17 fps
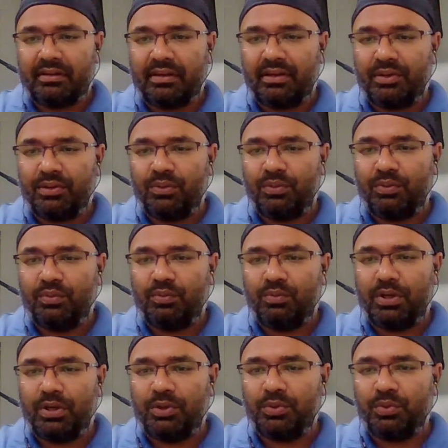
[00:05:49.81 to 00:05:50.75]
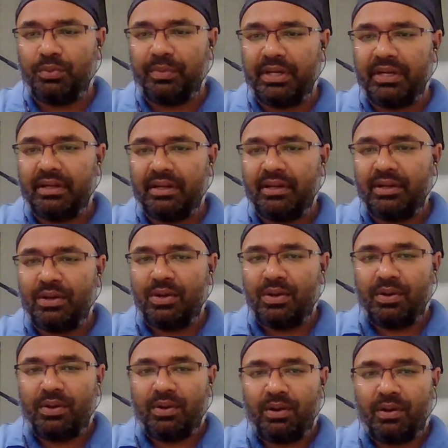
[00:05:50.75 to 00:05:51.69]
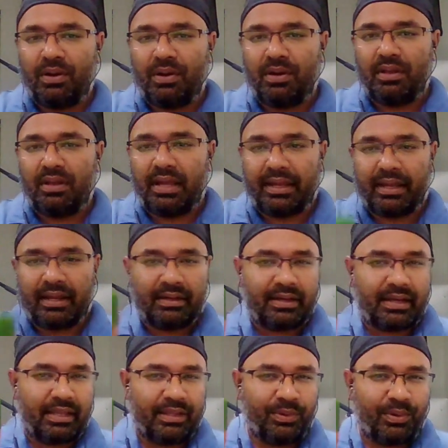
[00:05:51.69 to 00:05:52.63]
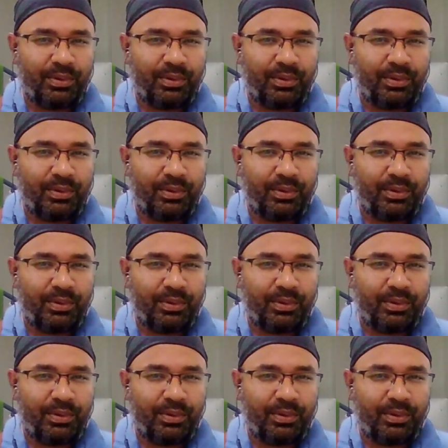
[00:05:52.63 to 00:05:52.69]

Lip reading: give 1 or 2 minutes, or I can carry on.